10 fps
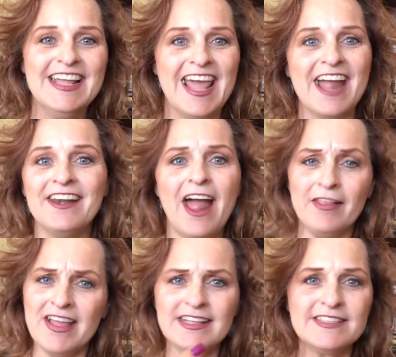And I
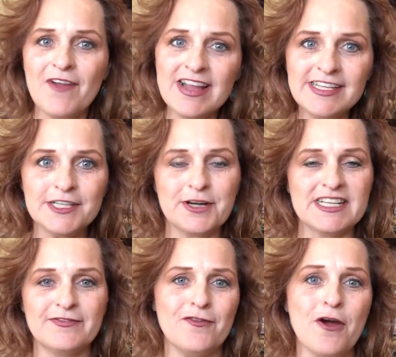think it's fine to
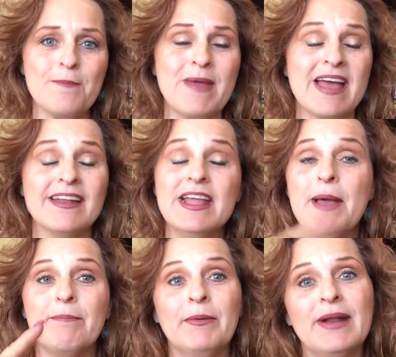dress for our man.
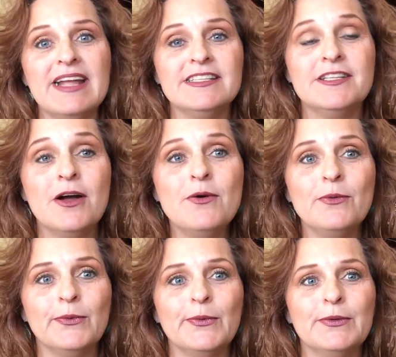But what I
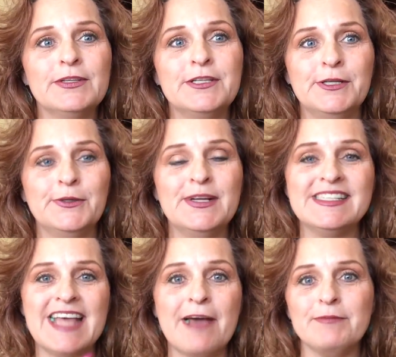don't do is
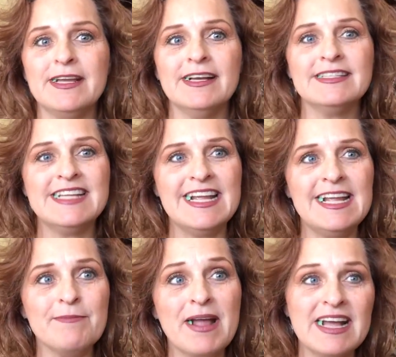that, because
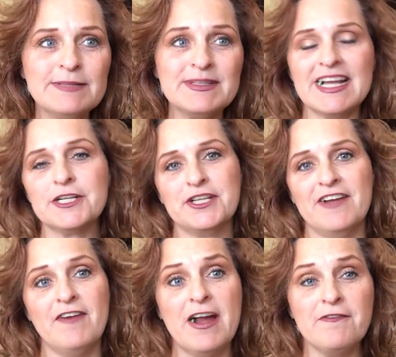my husband's actually a
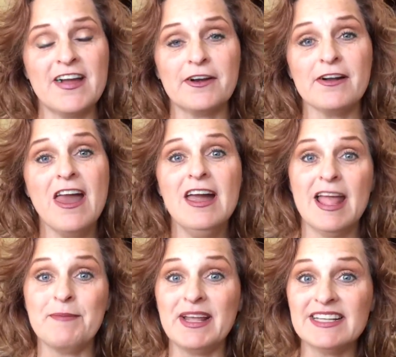firefighter,
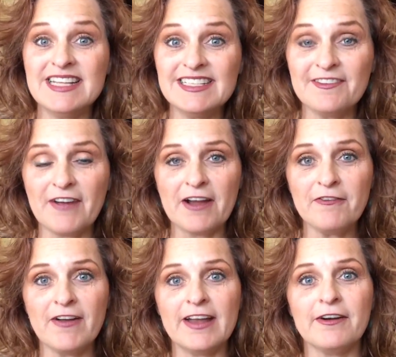and because he's a
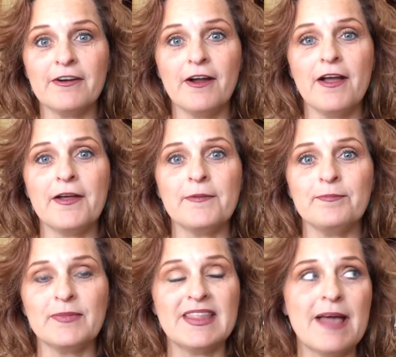firefighter,
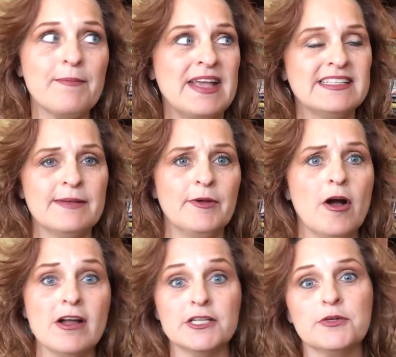that makes him gone